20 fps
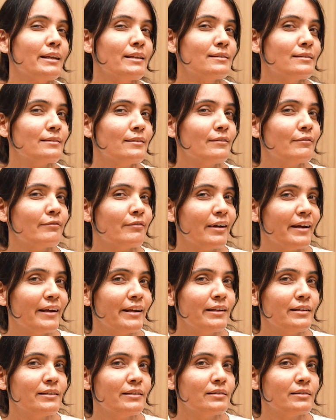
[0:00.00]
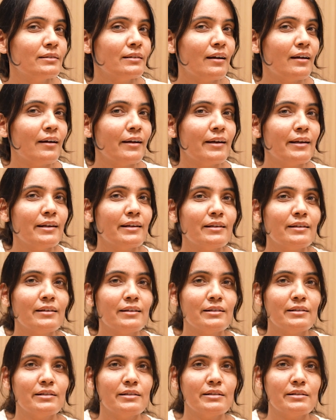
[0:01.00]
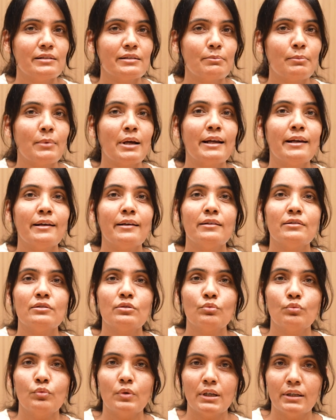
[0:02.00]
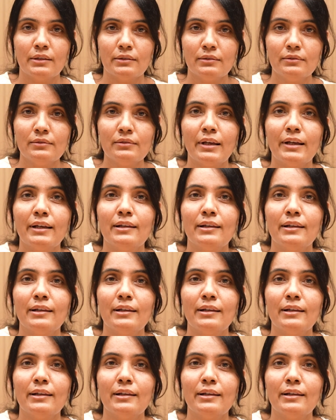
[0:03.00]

it's the right eye is minus 1